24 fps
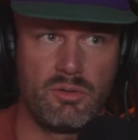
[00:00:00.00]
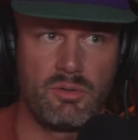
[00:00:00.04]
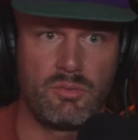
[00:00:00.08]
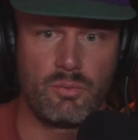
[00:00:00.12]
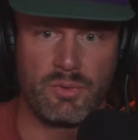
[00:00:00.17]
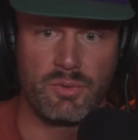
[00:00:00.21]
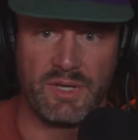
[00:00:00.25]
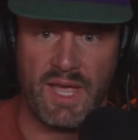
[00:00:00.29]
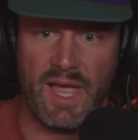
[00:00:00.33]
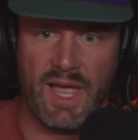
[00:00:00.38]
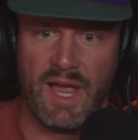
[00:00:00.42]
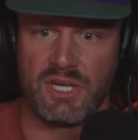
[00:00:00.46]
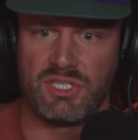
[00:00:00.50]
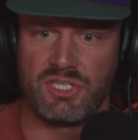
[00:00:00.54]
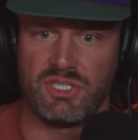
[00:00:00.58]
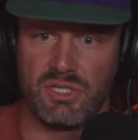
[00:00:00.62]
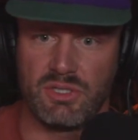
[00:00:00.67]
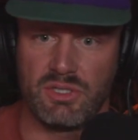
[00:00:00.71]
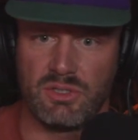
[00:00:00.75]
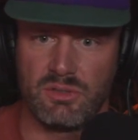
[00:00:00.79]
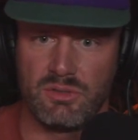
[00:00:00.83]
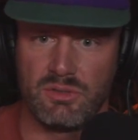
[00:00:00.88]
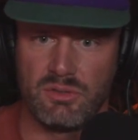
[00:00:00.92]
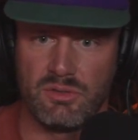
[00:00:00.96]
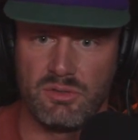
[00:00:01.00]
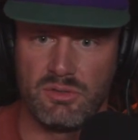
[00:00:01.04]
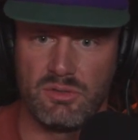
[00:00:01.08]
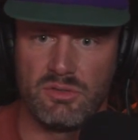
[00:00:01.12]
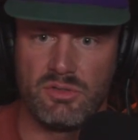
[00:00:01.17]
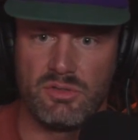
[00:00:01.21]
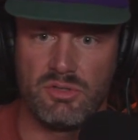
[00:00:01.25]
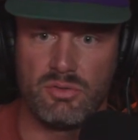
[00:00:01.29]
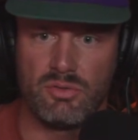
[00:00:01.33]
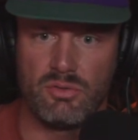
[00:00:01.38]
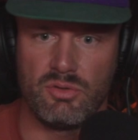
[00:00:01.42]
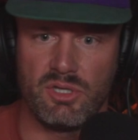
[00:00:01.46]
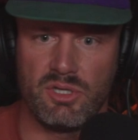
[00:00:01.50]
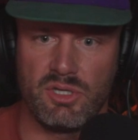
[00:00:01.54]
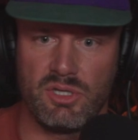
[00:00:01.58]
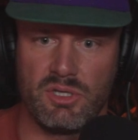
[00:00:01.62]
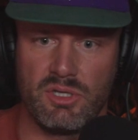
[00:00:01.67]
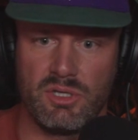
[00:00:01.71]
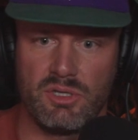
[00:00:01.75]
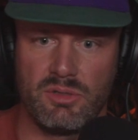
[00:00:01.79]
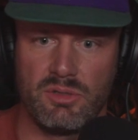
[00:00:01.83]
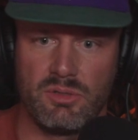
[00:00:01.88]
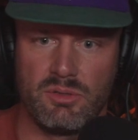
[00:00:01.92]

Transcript: reaction to the